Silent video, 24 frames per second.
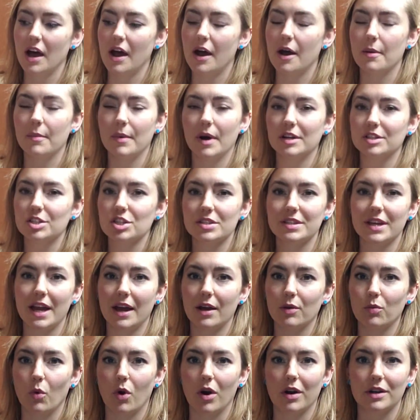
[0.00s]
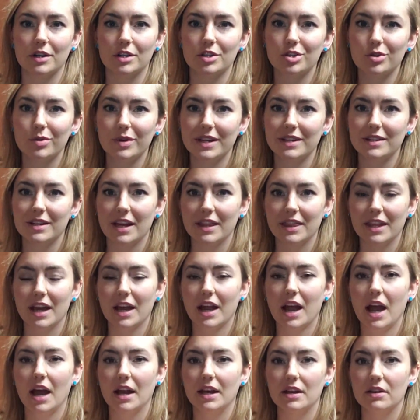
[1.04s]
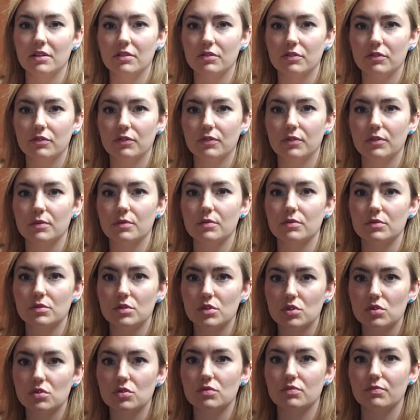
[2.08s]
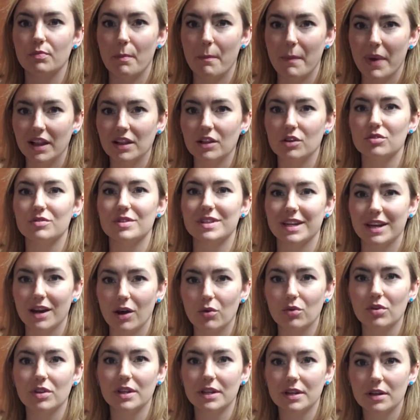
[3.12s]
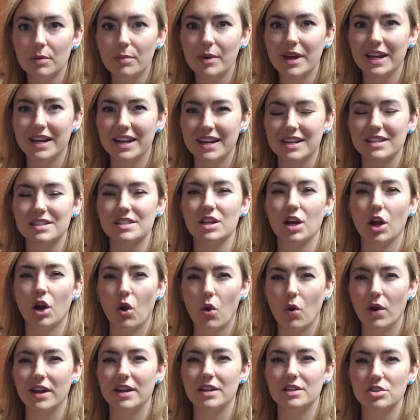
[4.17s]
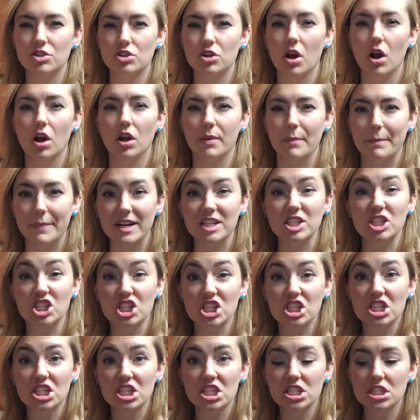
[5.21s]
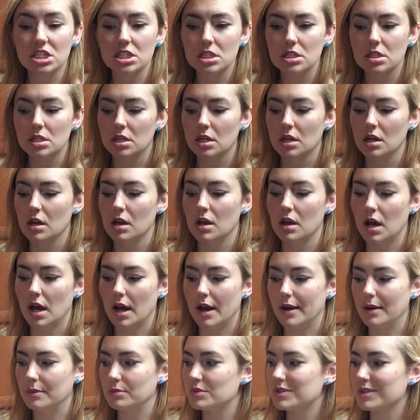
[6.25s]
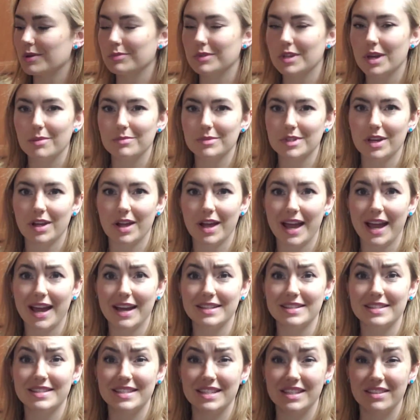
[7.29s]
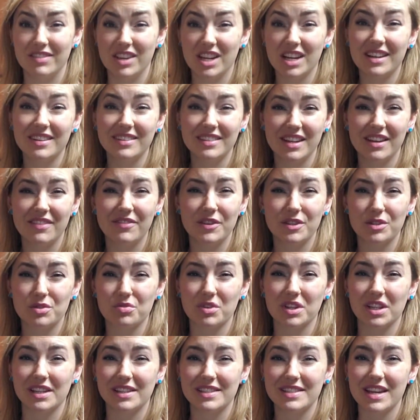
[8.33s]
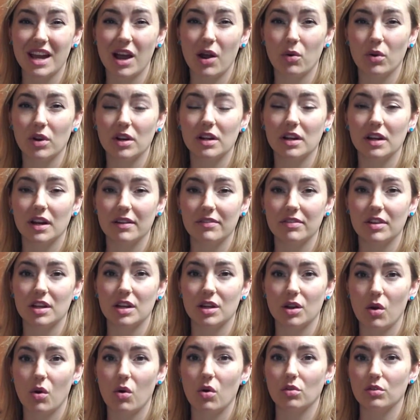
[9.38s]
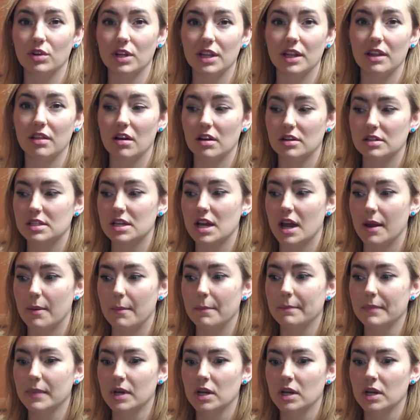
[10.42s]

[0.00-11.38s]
I'll just add water to it, and that kind of mellows it out a little bit, and it's not quite as strong and pungent. Sometimes I'll add stevia if it's really sour and I've let it go a really long time.